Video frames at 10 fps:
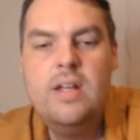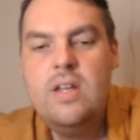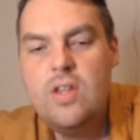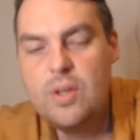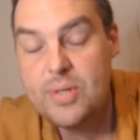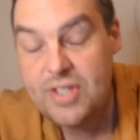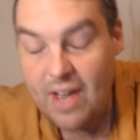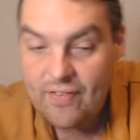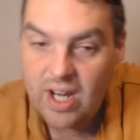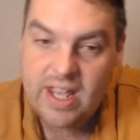There was
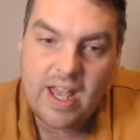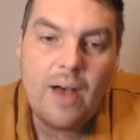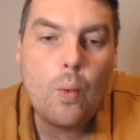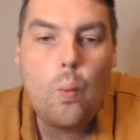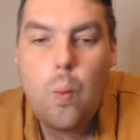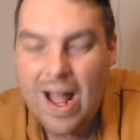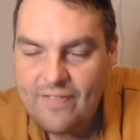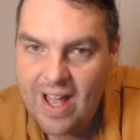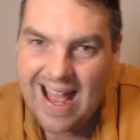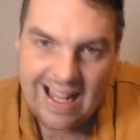definitely a
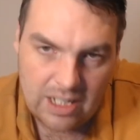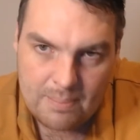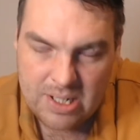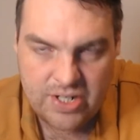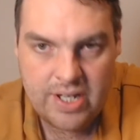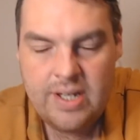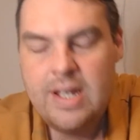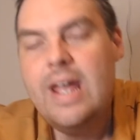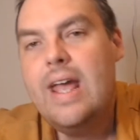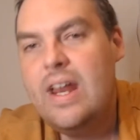weather element
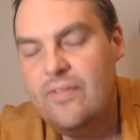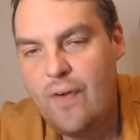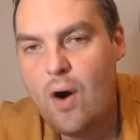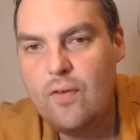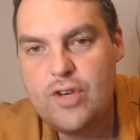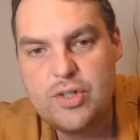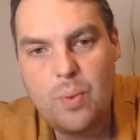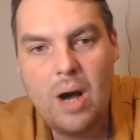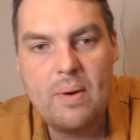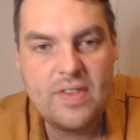involved as
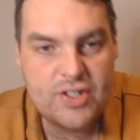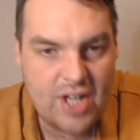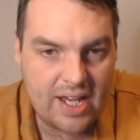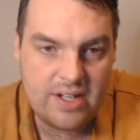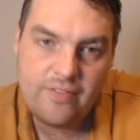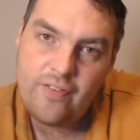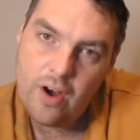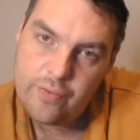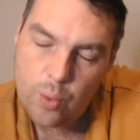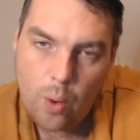well in the second and
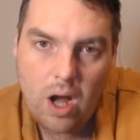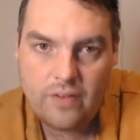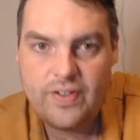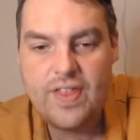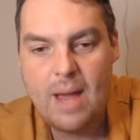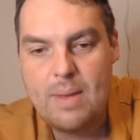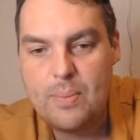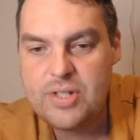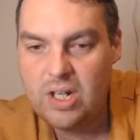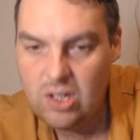fourth quarter for them. It
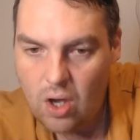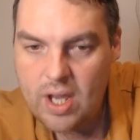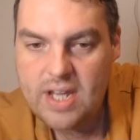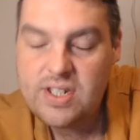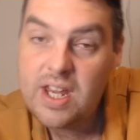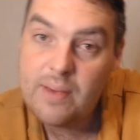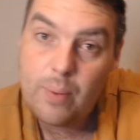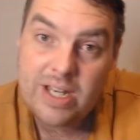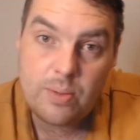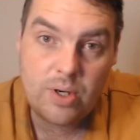was a lot easier
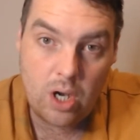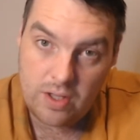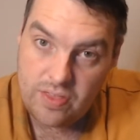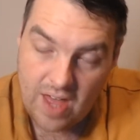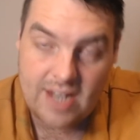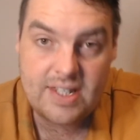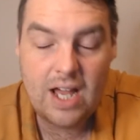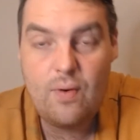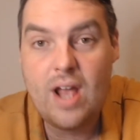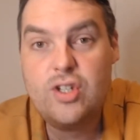when you were going that
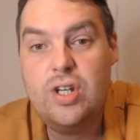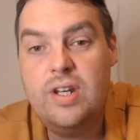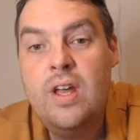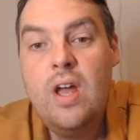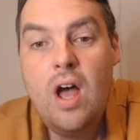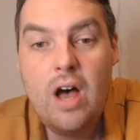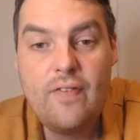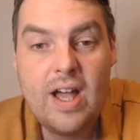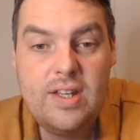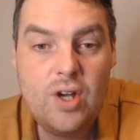direction of
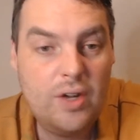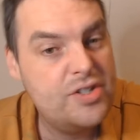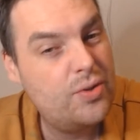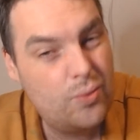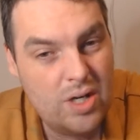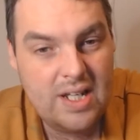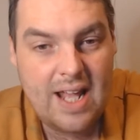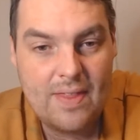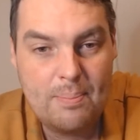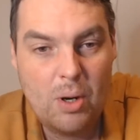Icon to really
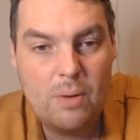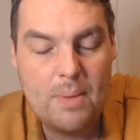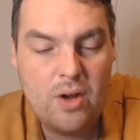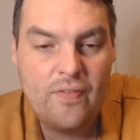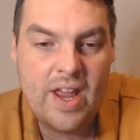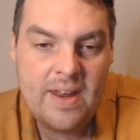get the ball moving.